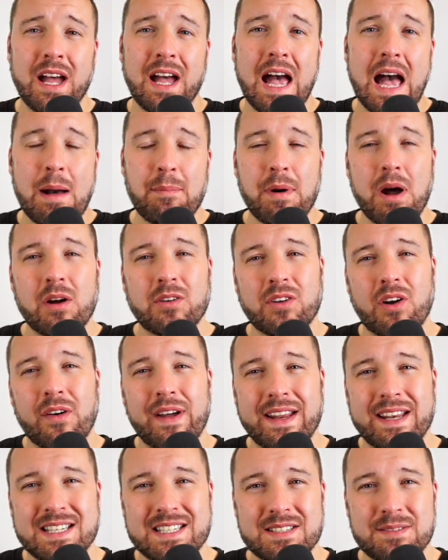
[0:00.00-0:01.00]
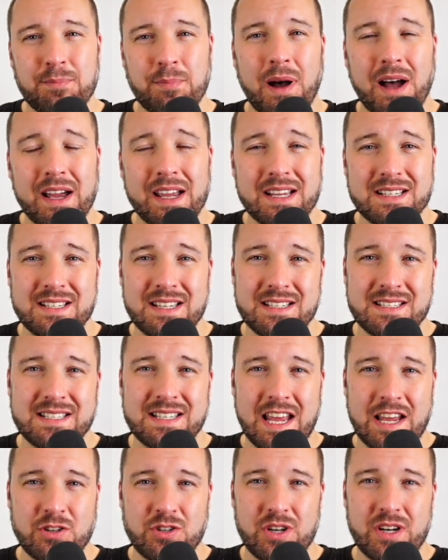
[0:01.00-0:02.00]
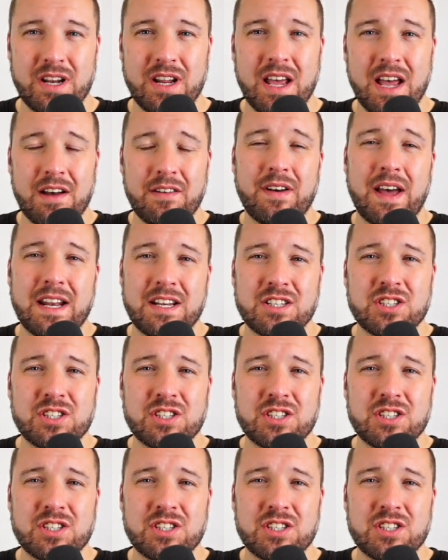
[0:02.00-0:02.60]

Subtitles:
about our Inspires session event.